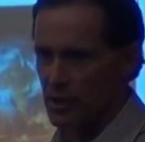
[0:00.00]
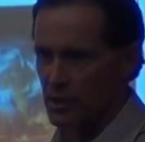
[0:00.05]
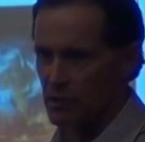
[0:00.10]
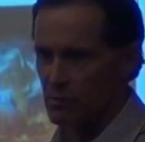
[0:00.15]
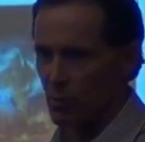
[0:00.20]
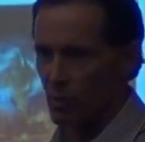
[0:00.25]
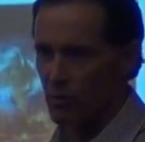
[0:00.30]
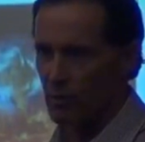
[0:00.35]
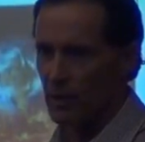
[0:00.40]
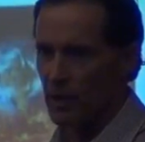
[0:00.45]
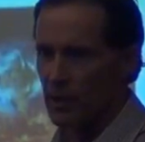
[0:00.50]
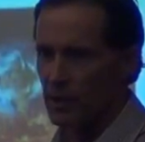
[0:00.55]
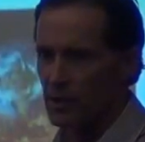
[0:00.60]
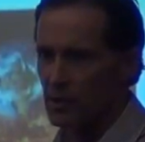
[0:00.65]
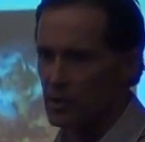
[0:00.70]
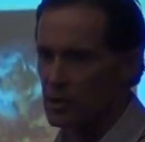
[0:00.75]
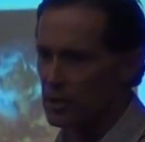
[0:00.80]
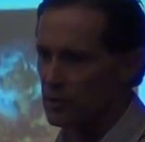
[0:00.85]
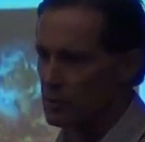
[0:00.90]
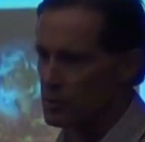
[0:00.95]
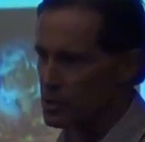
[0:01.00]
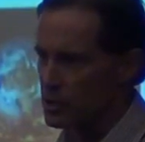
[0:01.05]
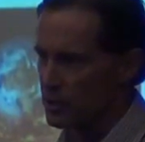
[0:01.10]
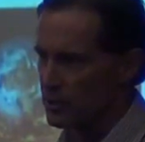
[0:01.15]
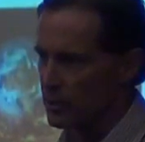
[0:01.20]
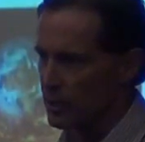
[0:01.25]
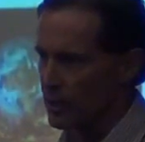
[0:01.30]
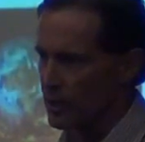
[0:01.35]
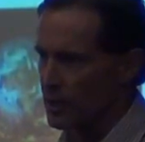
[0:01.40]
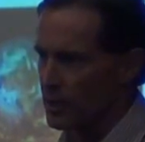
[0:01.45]
that is more related to
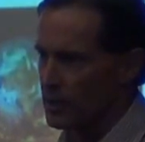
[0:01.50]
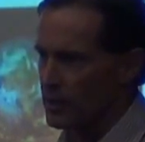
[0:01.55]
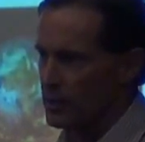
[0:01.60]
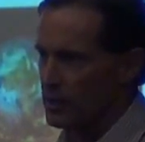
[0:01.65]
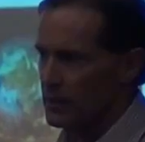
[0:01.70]
geoengineering